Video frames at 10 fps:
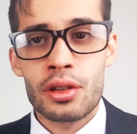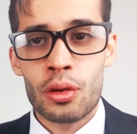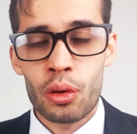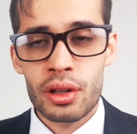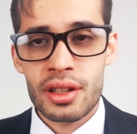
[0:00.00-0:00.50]
to
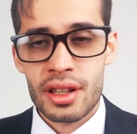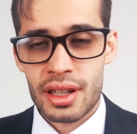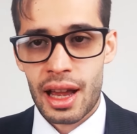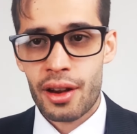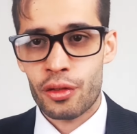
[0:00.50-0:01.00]
notice this
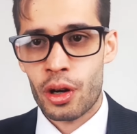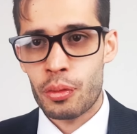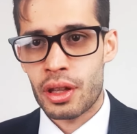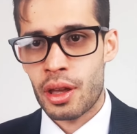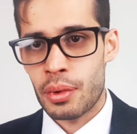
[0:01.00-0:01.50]
after I
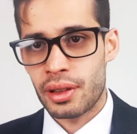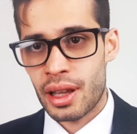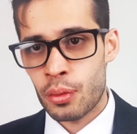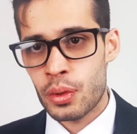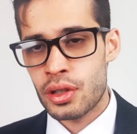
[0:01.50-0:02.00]
became a language